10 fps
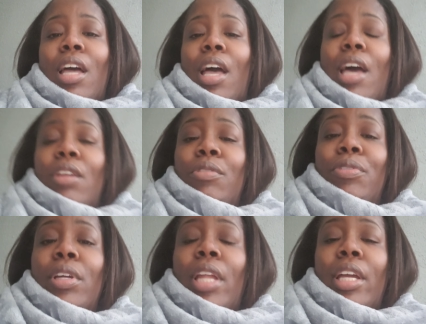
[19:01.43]
I don't
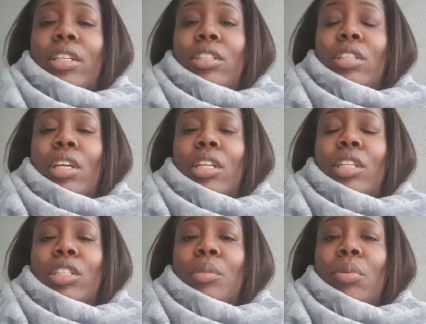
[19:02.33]
feel like she's gonna
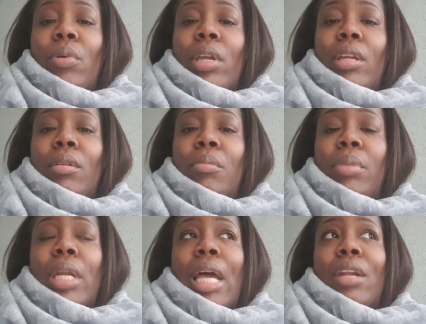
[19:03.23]
disappoint,
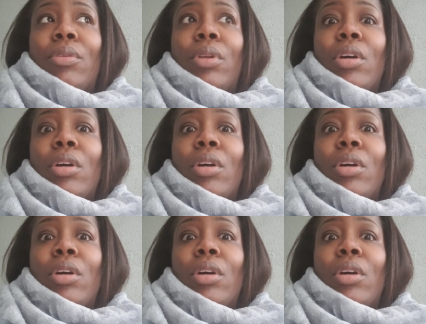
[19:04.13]
but I don't